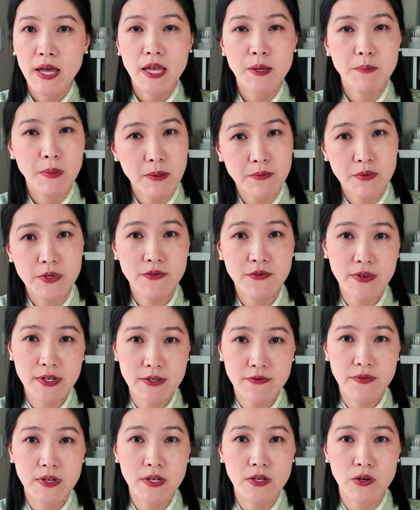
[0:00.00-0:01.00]
In my
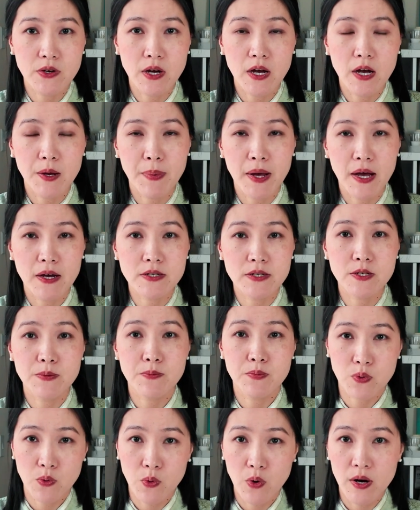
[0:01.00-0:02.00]
previous video about
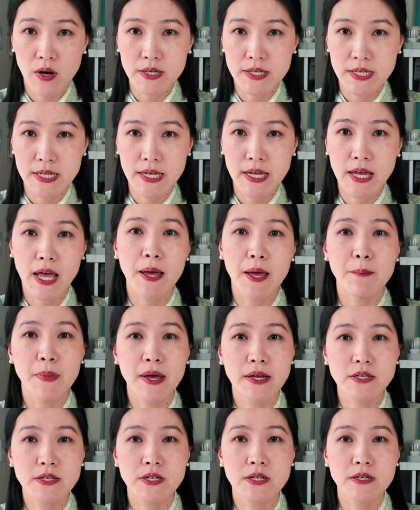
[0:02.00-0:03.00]
pu'er tea, I
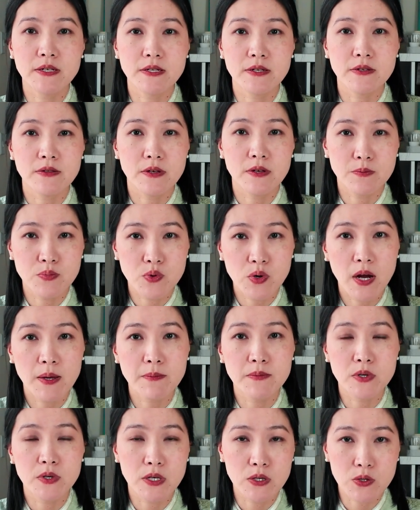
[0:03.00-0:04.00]
mentioned the
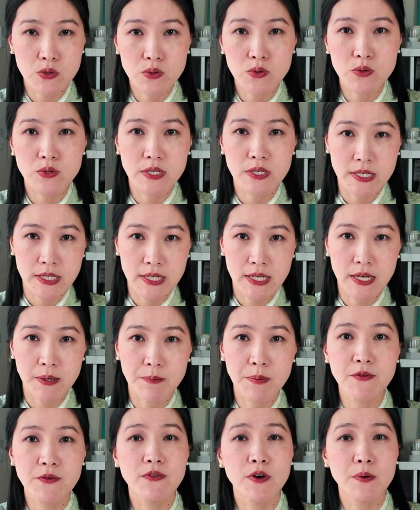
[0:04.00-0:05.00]
primary crude tea
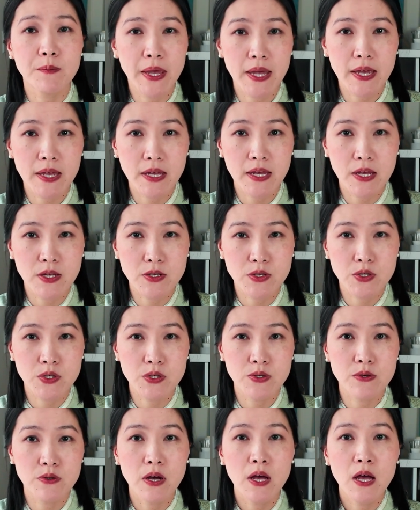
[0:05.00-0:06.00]
before making
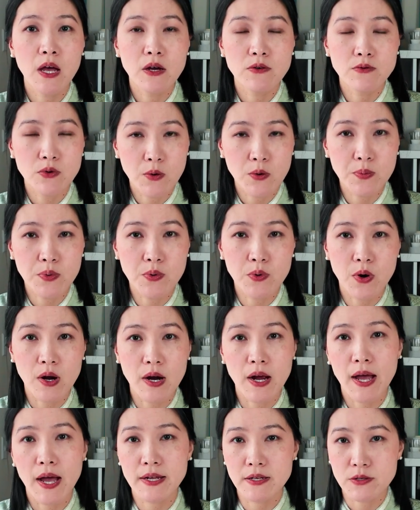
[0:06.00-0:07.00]
into raw
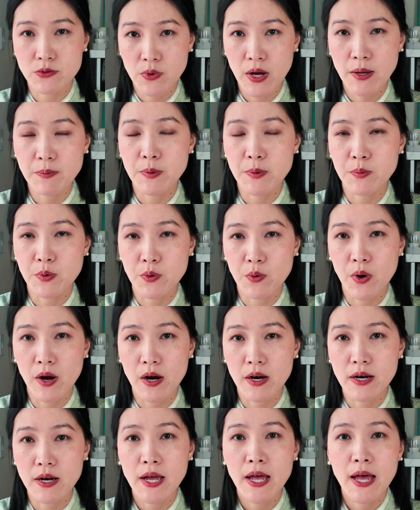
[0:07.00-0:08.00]
pu'er and ripe
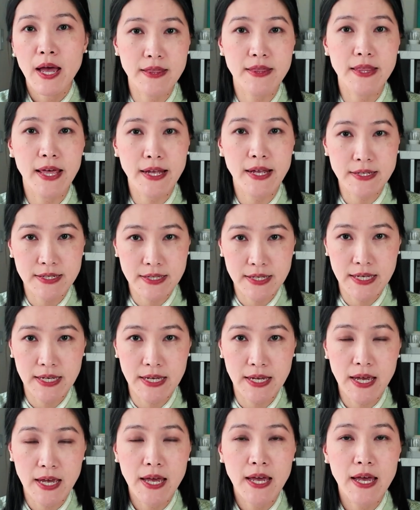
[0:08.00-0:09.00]
pu'er, and that
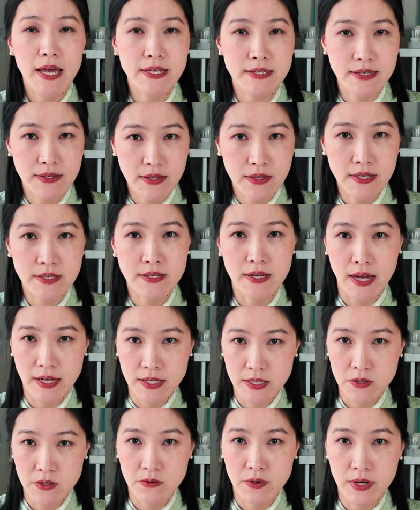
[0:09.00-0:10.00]
tea is in this
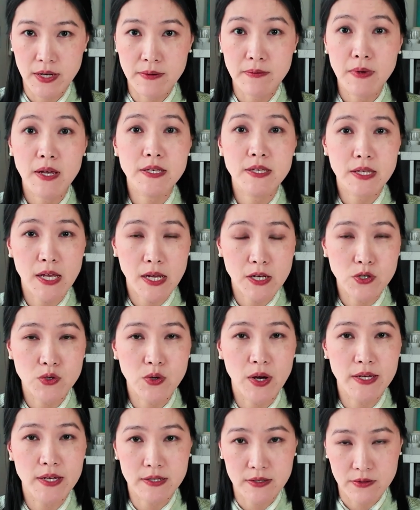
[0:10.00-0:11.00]
category,
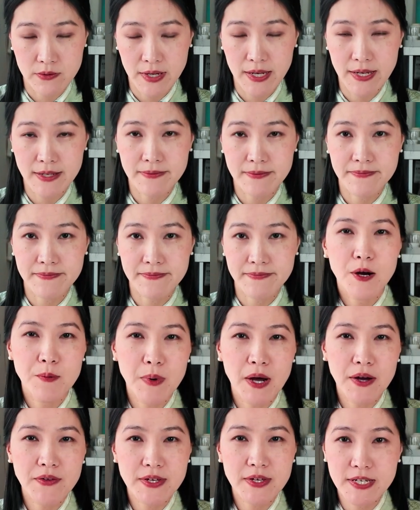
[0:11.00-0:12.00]
sun-dried green.
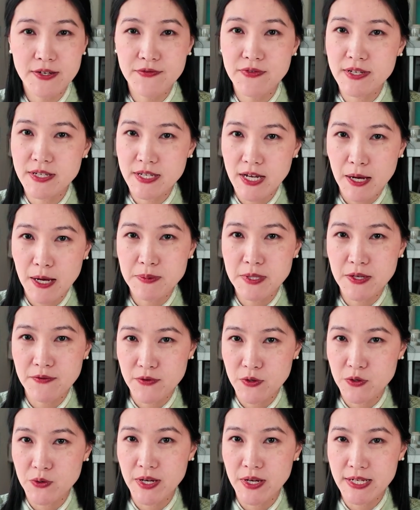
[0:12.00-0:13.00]
Among the different types
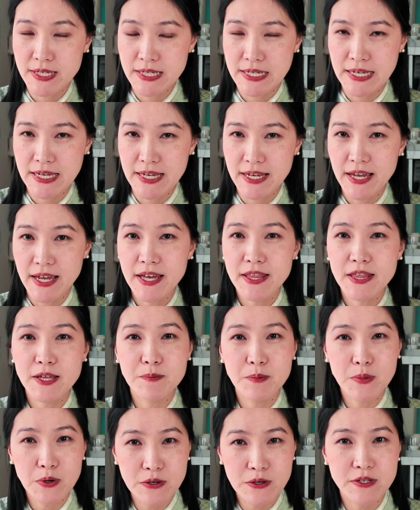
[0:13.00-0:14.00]
of green tea, the
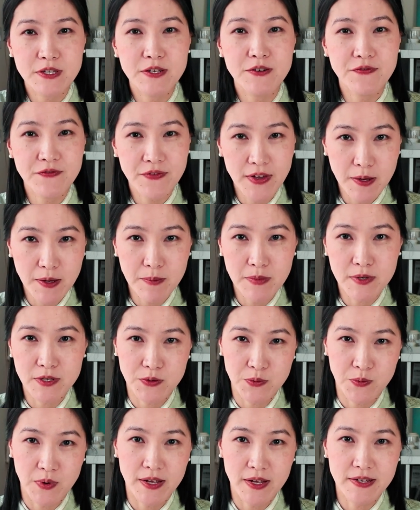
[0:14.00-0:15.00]
most
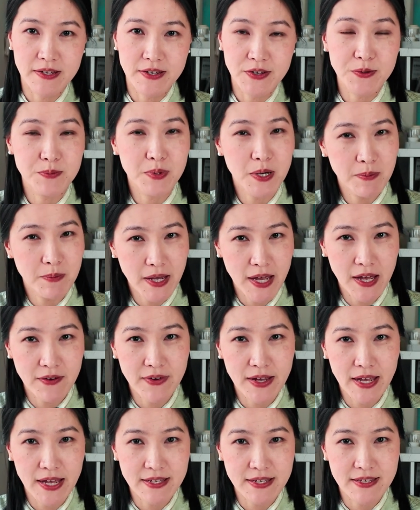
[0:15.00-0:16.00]
famous one, you probably
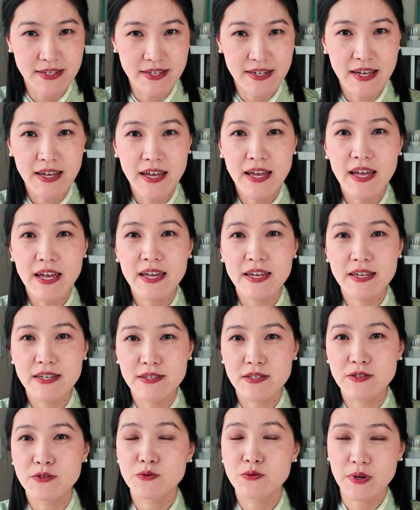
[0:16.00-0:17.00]
have guessed,
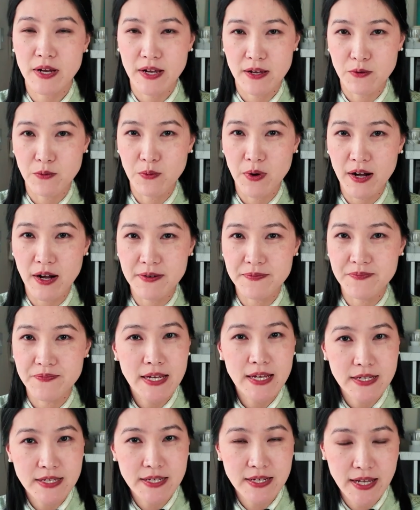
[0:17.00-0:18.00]
is dragonwell.
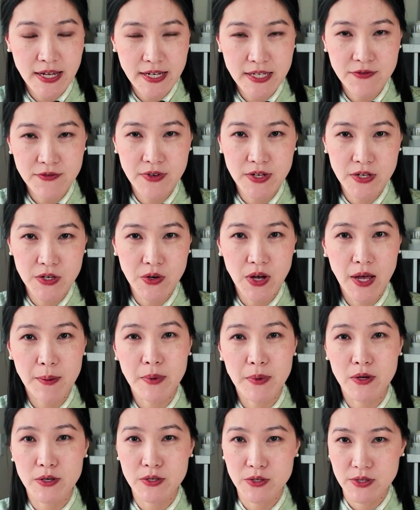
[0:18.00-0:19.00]
In today's video,
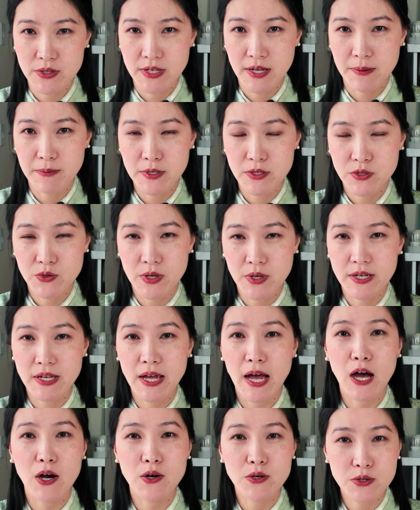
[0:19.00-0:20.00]
I'm going to demonstrate
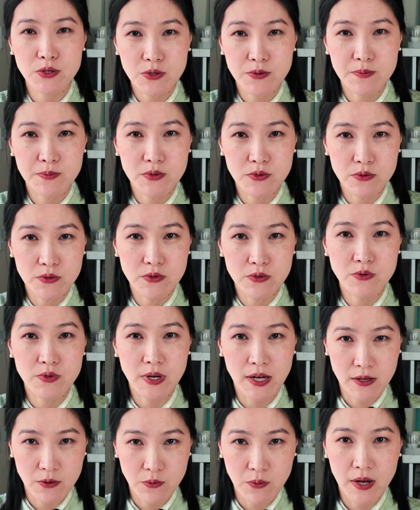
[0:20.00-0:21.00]
how to brew
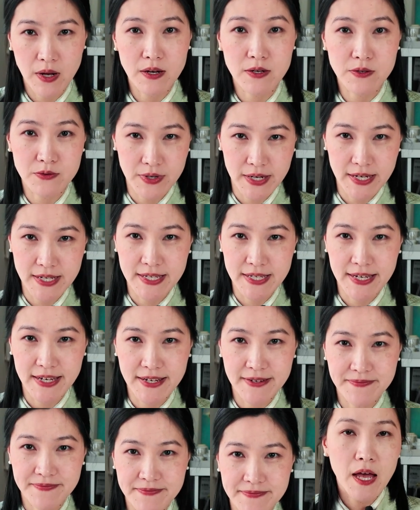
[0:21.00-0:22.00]
dragonwell green
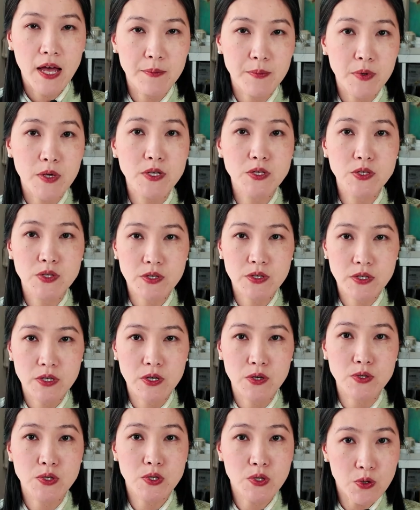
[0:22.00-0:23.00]
tea. I'm going to
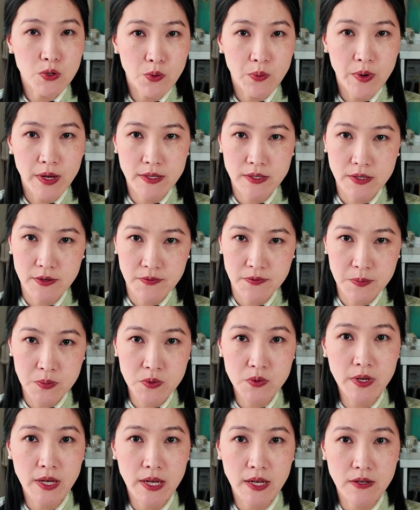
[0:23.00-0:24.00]
show 2 ways of
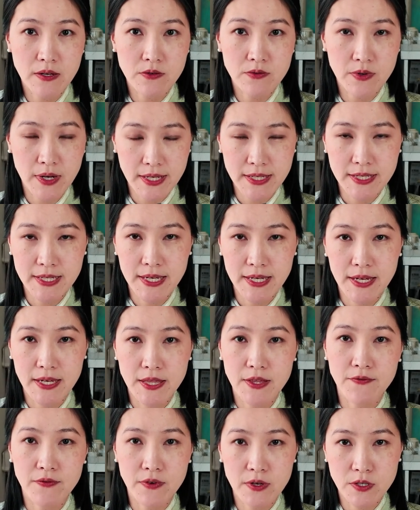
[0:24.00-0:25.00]
brewing green tea.
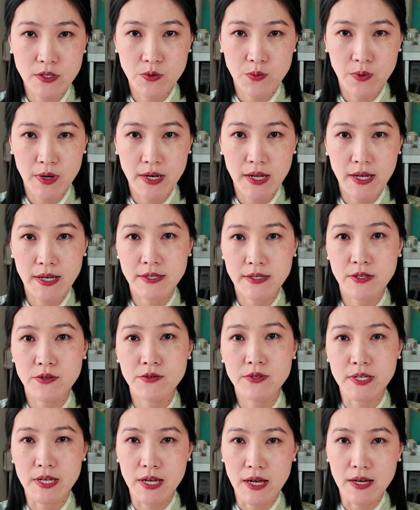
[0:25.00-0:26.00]
The first one is
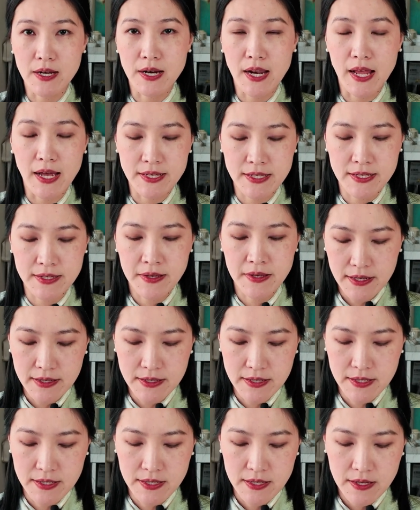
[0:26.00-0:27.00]
using a glass.
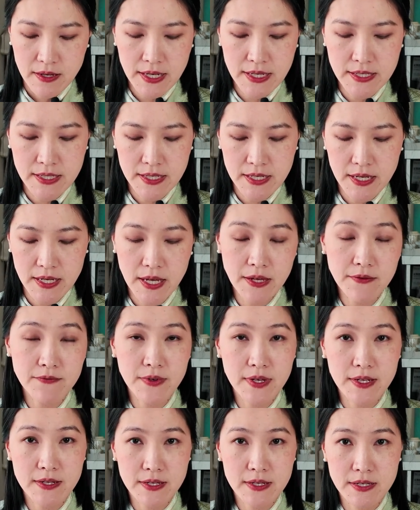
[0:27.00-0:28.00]
It's easy,
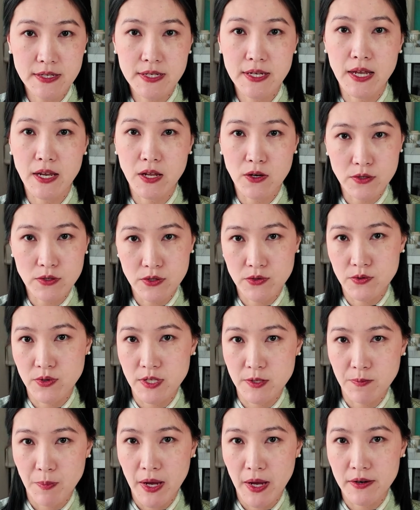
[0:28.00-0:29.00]
convenient, and also
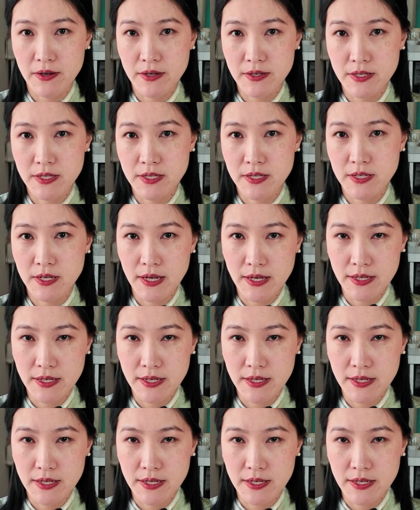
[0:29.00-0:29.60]
transparent.